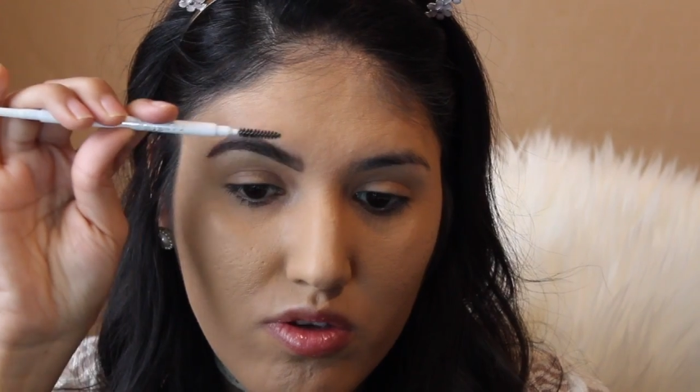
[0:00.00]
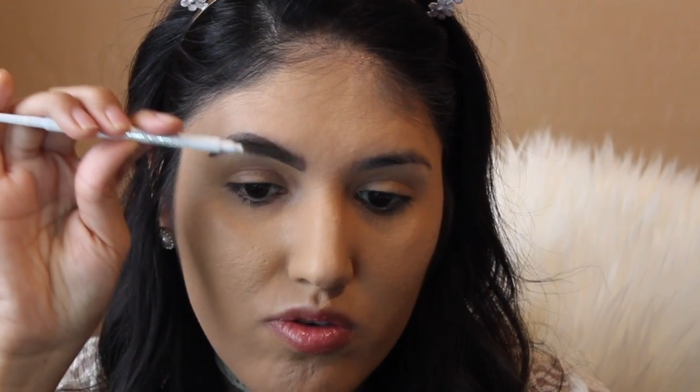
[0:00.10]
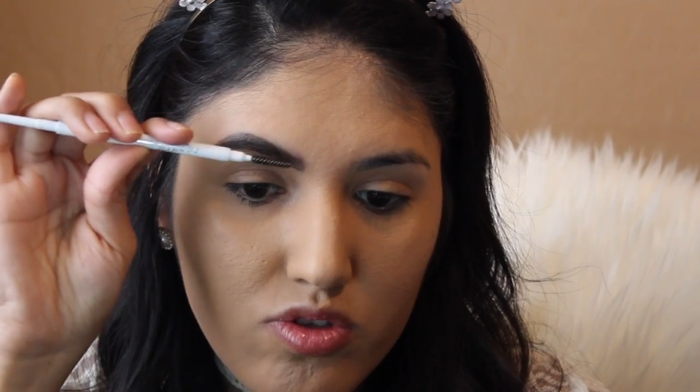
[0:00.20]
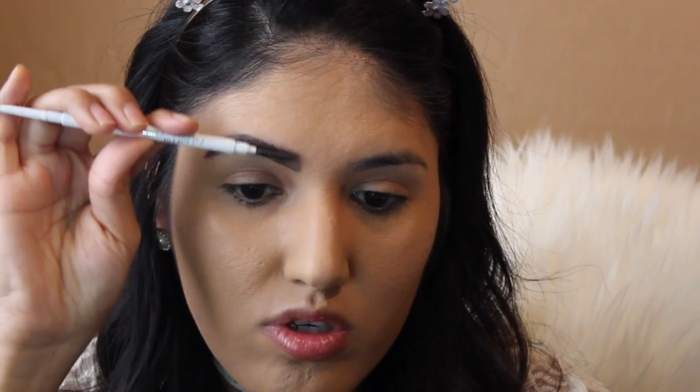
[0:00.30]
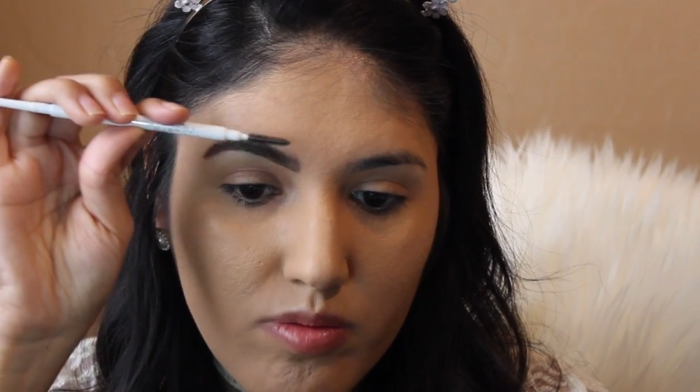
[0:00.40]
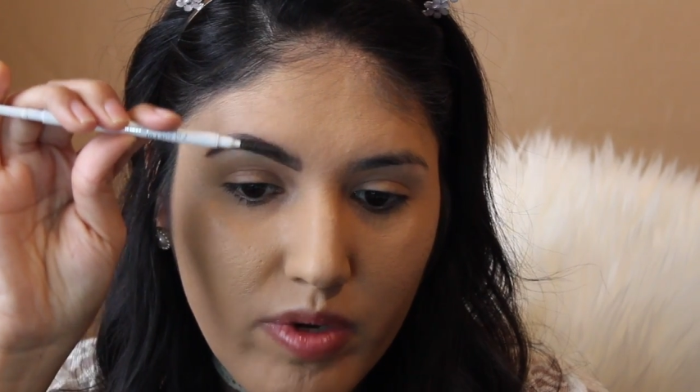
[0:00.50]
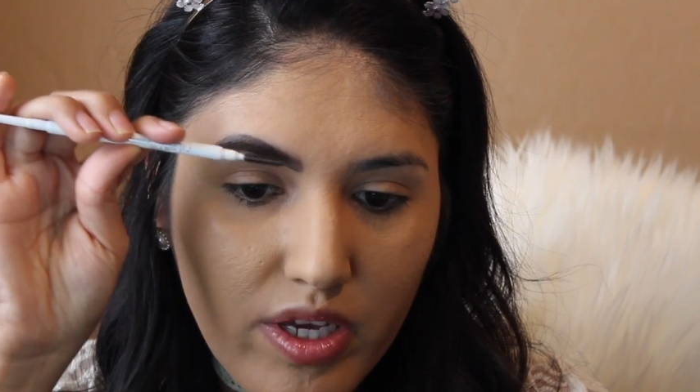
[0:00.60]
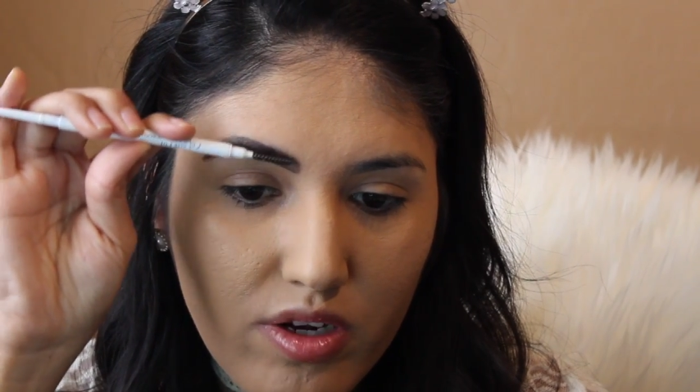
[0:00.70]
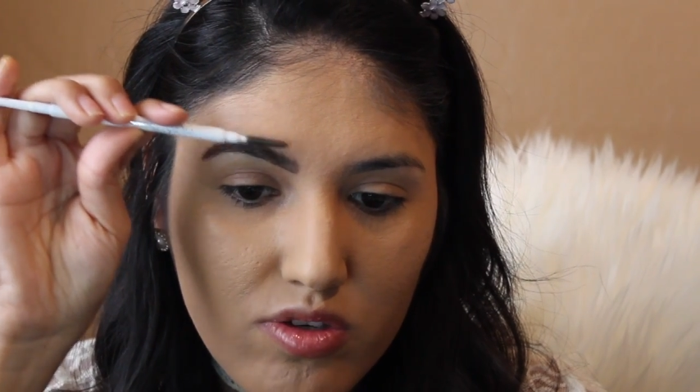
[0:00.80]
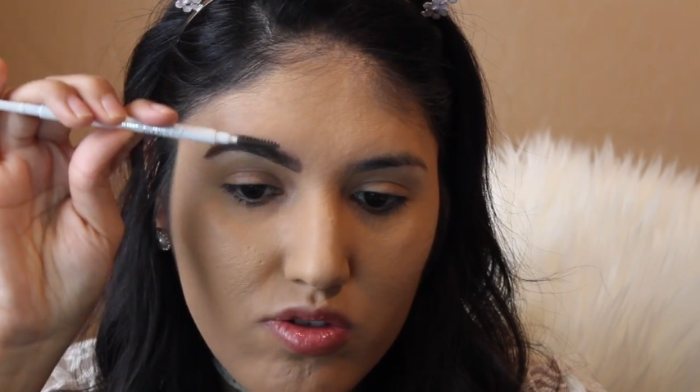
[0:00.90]
Usually my
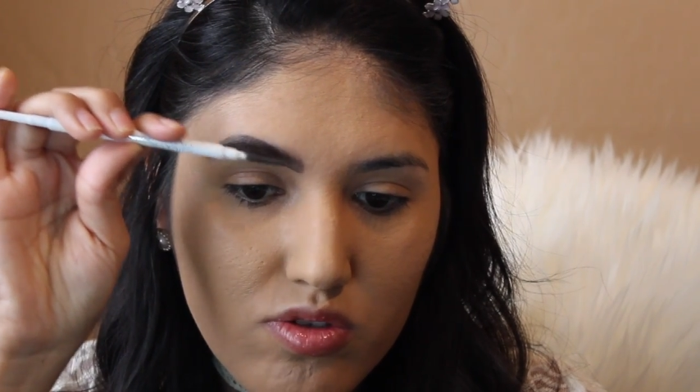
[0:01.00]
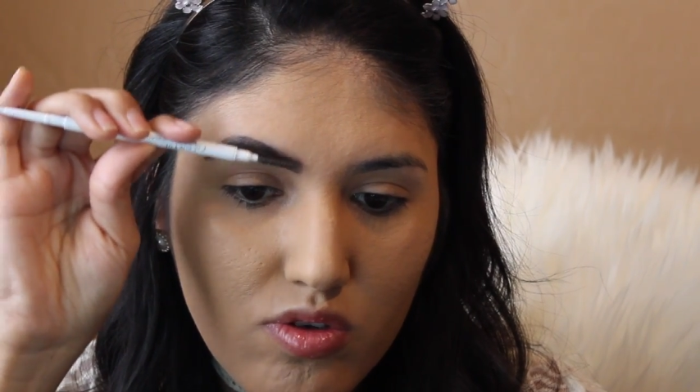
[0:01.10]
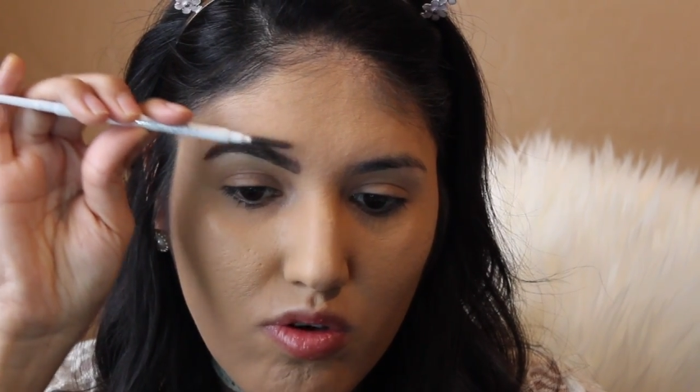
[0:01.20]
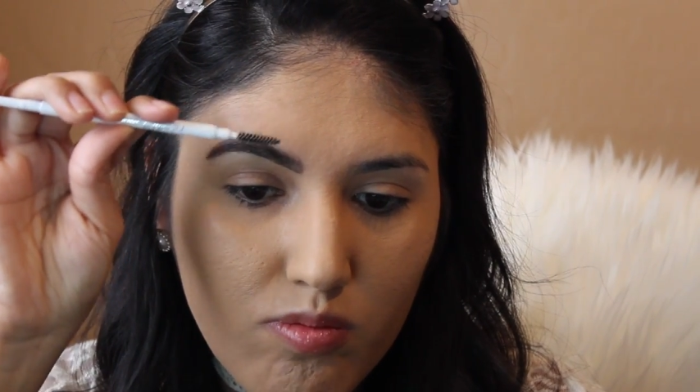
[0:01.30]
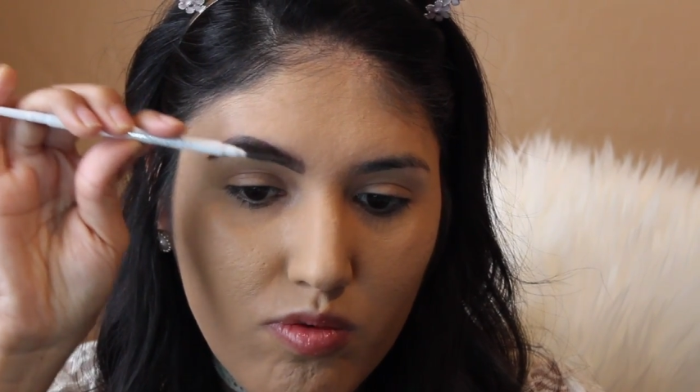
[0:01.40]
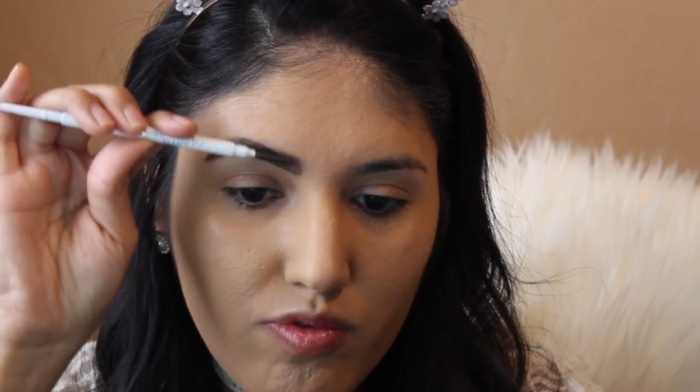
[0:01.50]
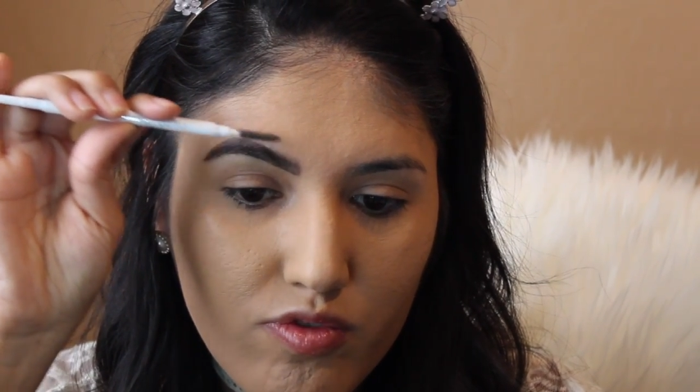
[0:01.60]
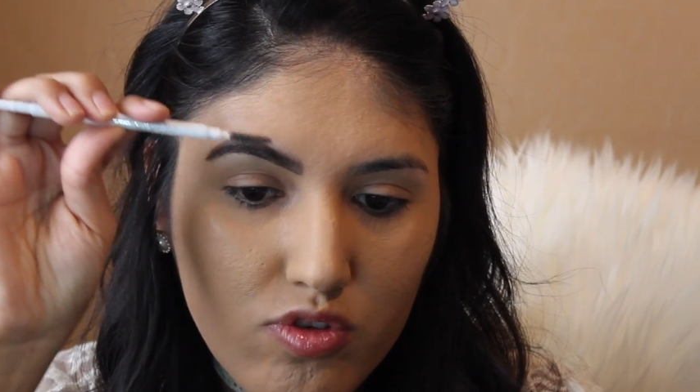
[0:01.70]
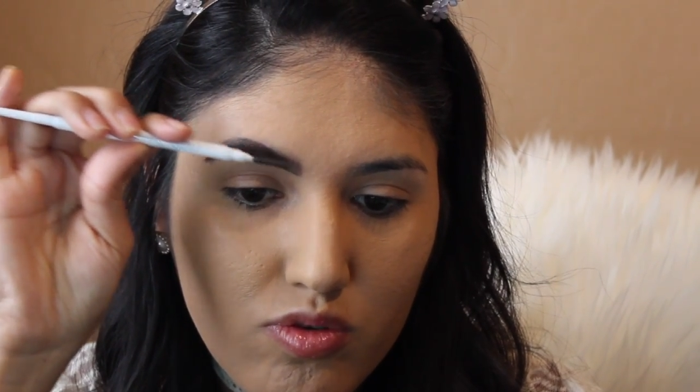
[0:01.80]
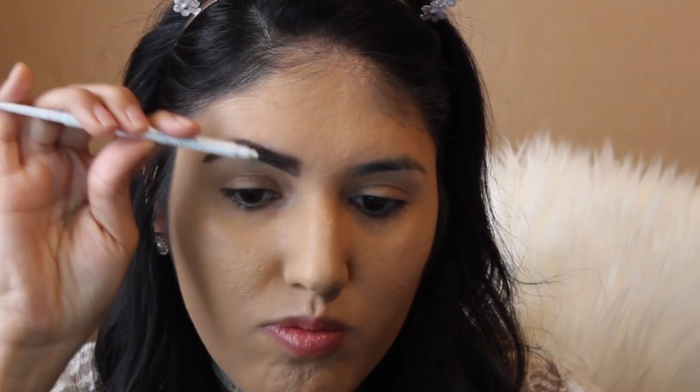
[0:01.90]
hairs don't move
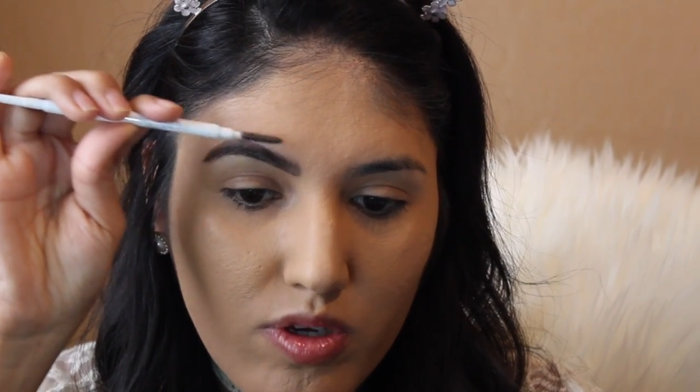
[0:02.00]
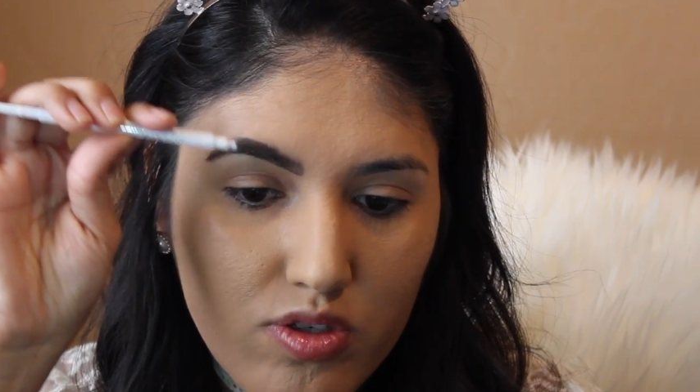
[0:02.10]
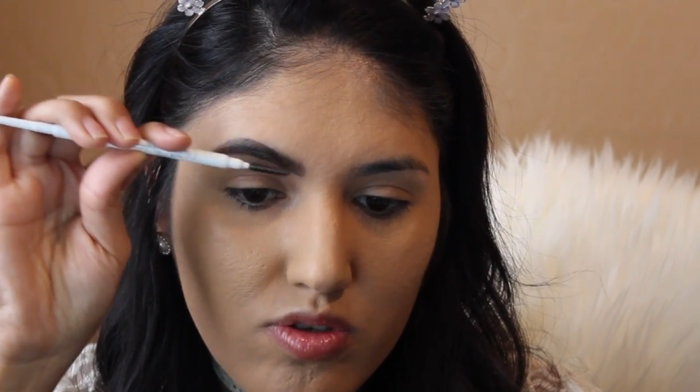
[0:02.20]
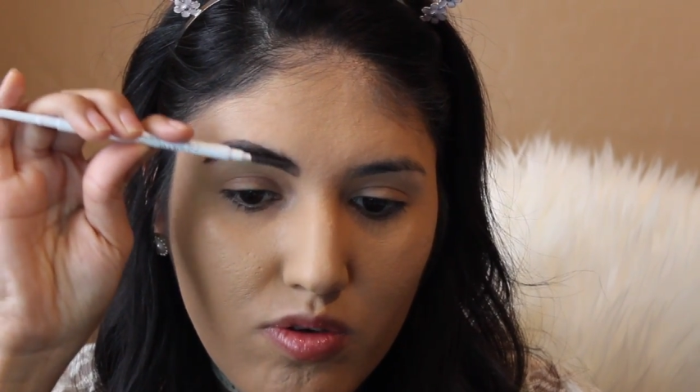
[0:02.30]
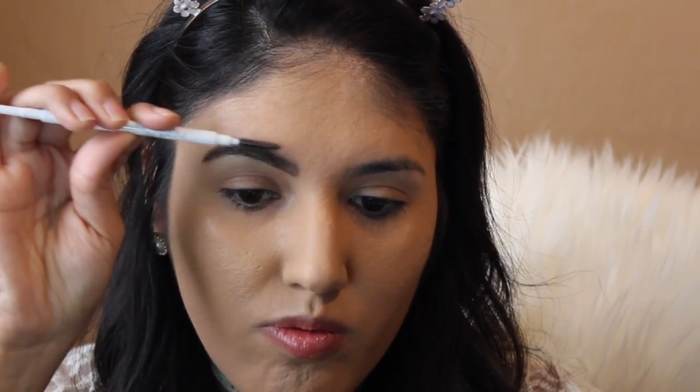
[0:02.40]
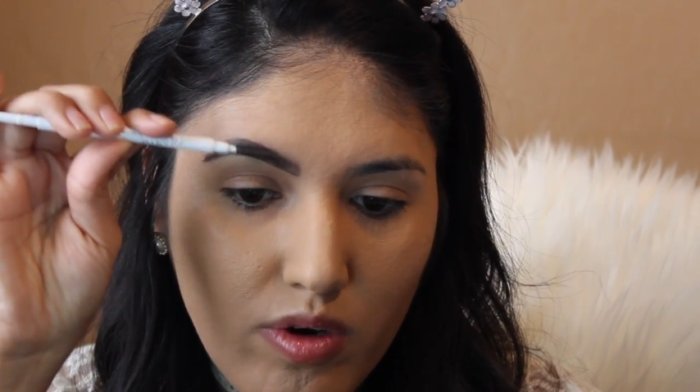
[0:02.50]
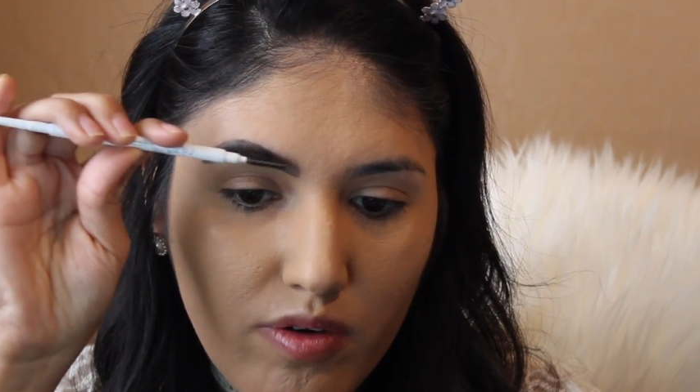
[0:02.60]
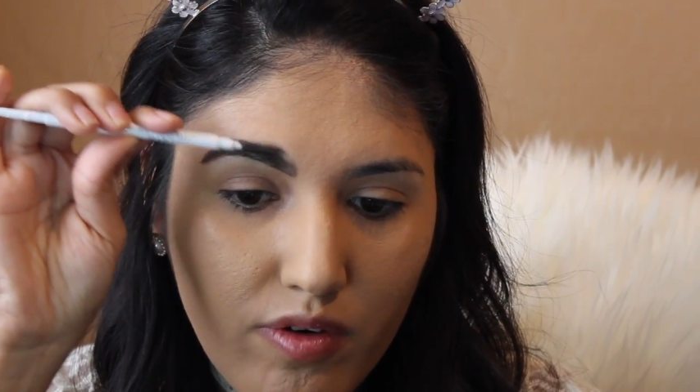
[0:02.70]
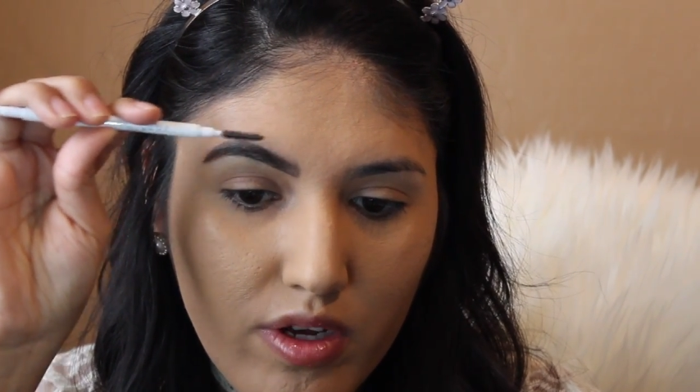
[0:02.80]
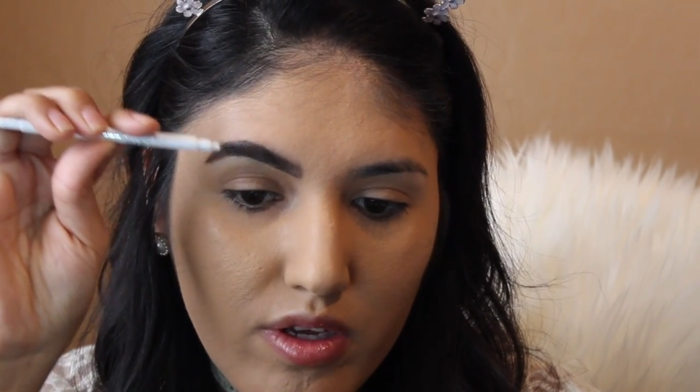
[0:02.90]
too much, so
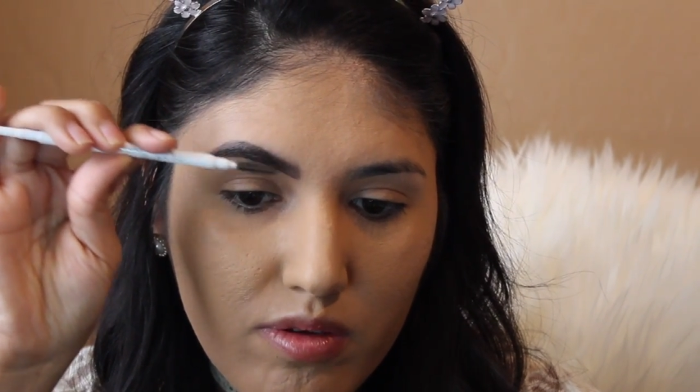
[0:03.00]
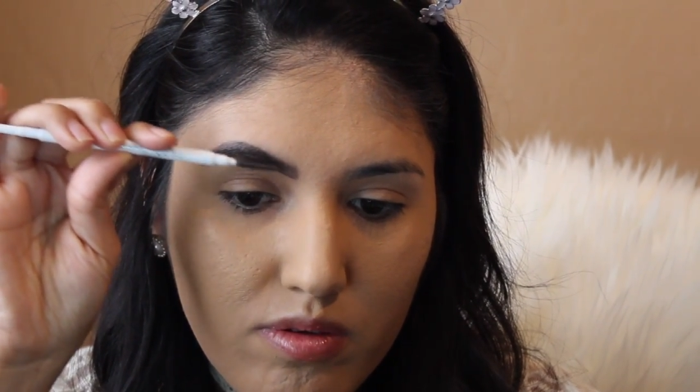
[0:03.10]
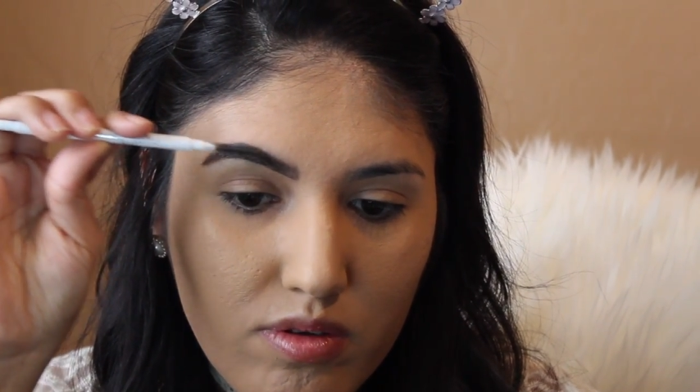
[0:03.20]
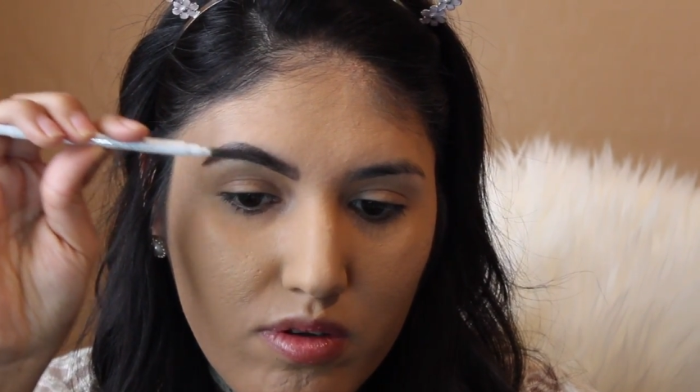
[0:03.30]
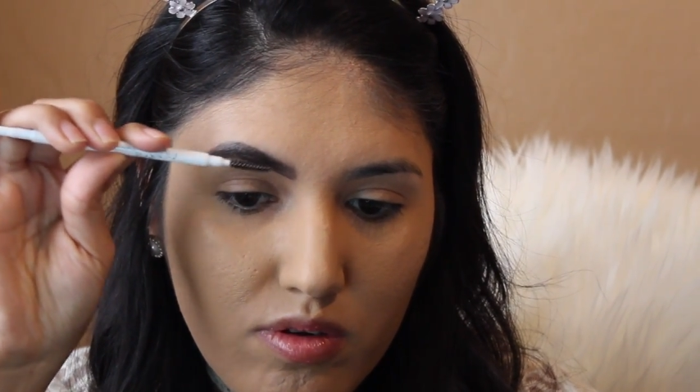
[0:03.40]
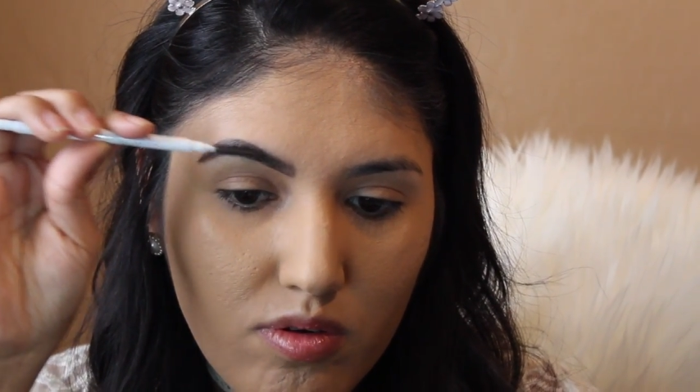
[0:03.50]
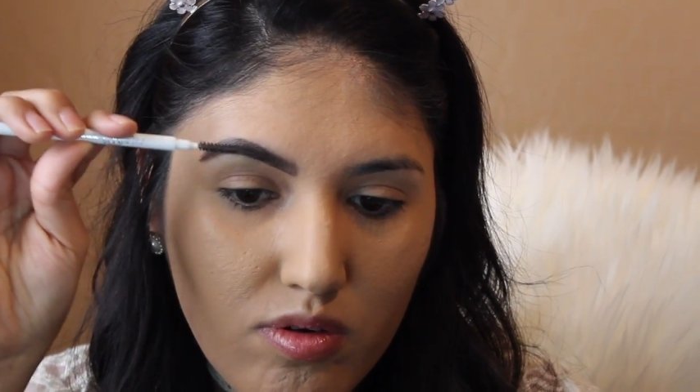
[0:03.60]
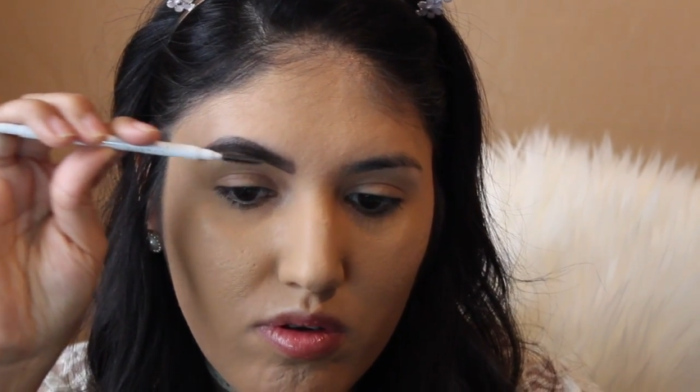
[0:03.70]
wherever, you know,